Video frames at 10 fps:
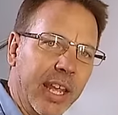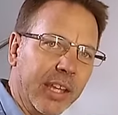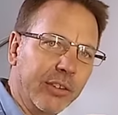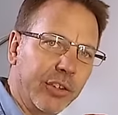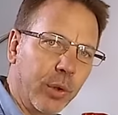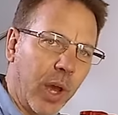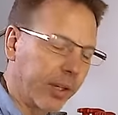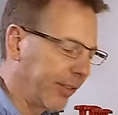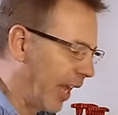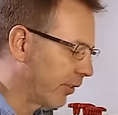is
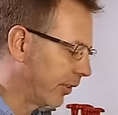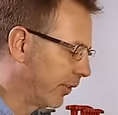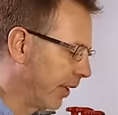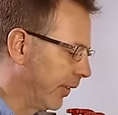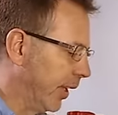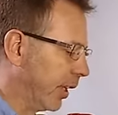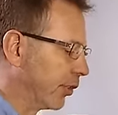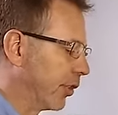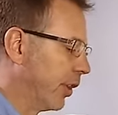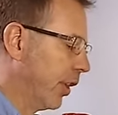200 thousandths
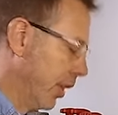inch.